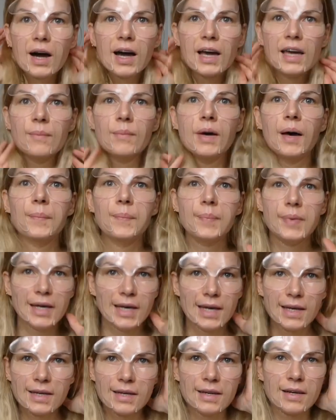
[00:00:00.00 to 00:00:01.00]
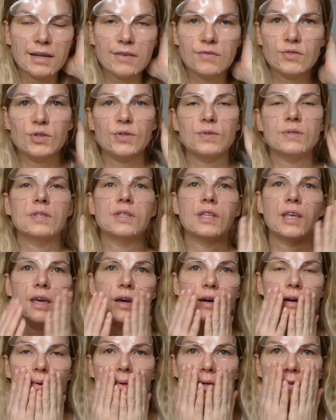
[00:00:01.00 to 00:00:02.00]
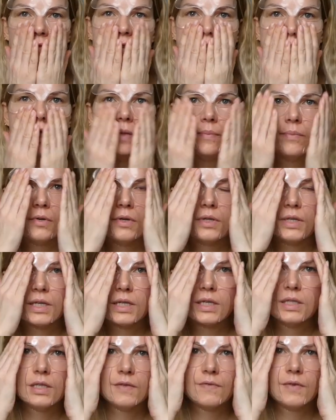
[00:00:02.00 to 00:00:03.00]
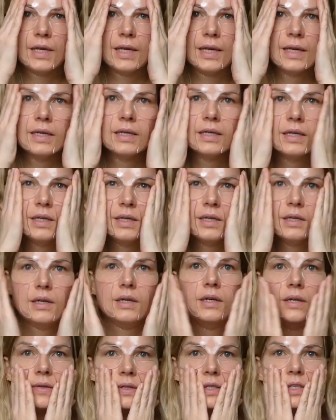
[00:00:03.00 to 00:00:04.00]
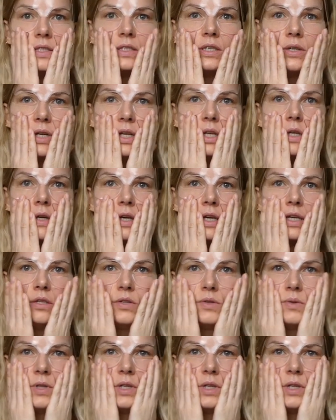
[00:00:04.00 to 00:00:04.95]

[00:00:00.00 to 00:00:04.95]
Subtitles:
I'm back. I've used the hour very productively. She's great, you can do